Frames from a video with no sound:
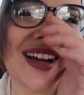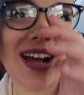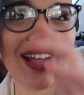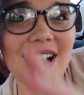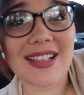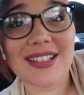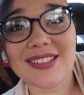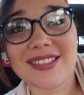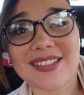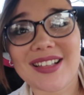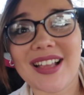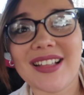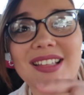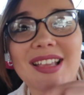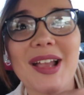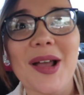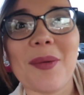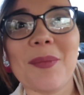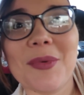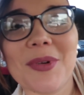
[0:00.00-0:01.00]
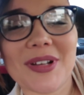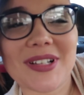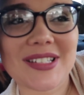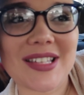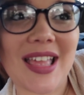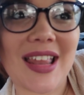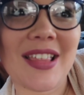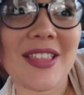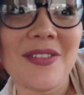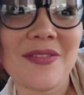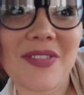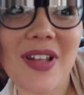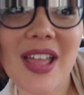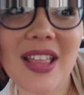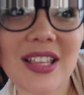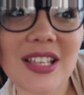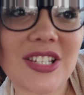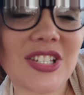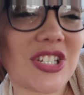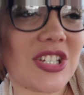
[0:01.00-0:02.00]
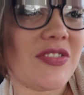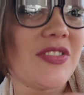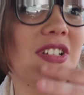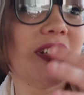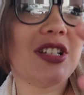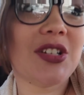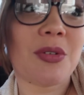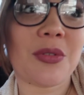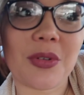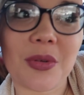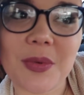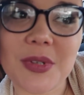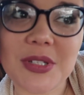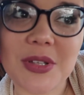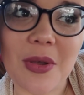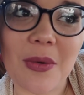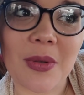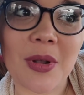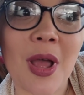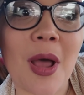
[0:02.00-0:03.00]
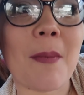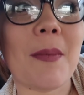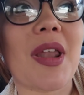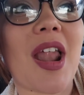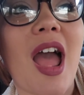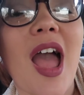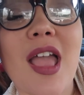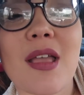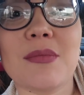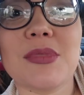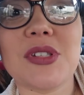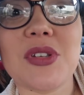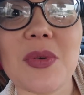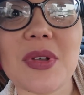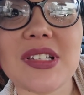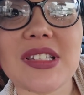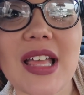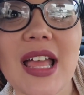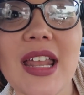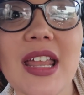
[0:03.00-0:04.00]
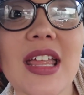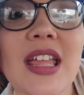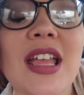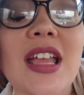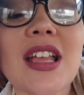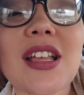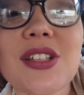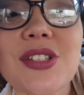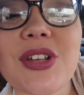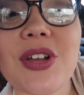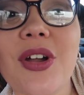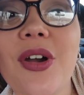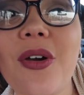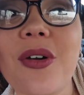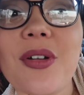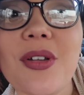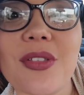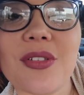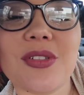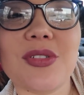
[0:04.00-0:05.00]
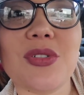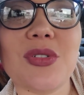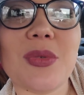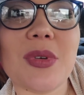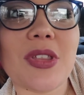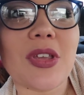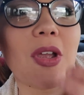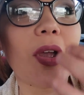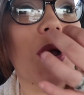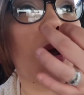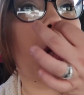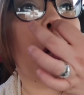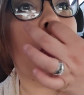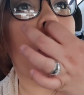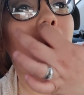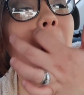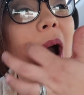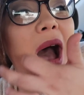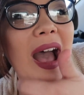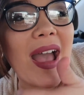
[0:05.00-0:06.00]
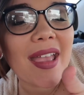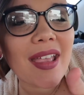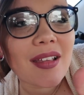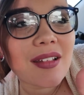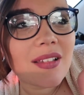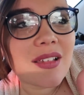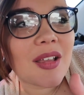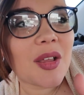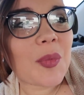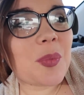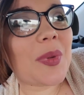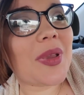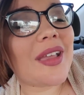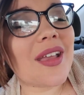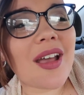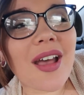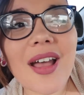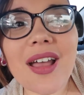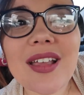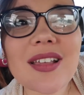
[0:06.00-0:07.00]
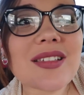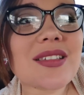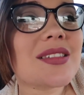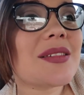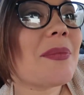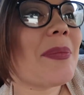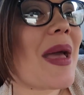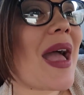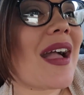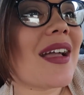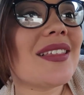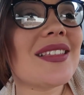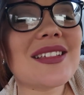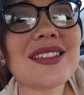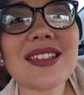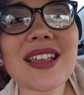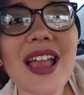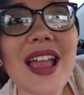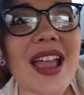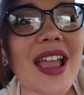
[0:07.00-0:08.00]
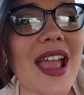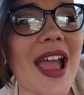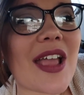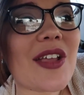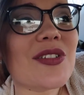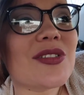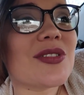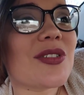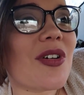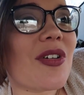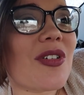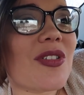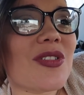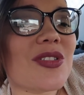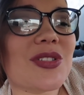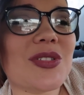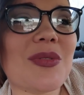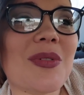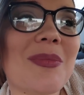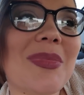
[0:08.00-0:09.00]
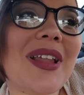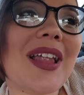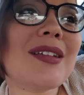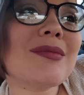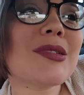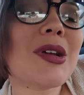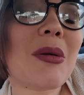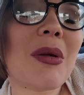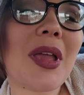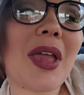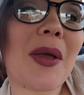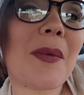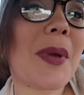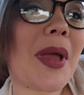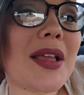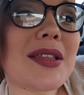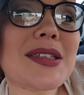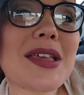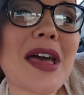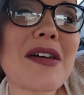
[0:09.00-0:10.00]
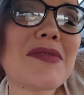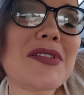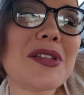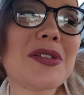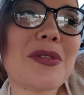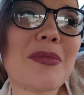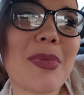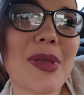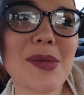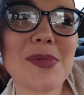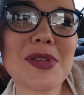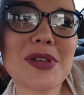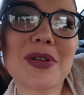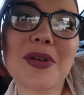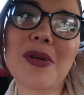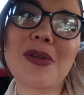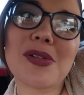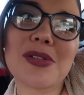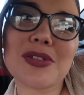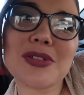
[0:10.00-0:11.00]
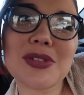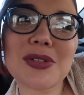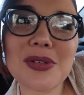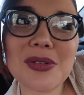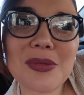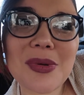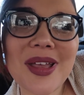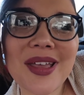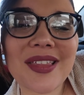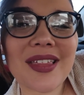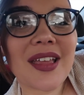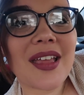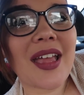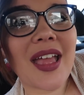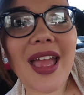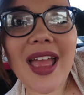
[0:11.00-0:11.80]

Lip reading: Guys, I think I'm more excited than Riley. She really don't know what's going on, but I am so excited to go to the zoo with her. Why? Because back in the day, I used to go to the zoo and be like, I can't wait to have a little baby to go to the zoo with.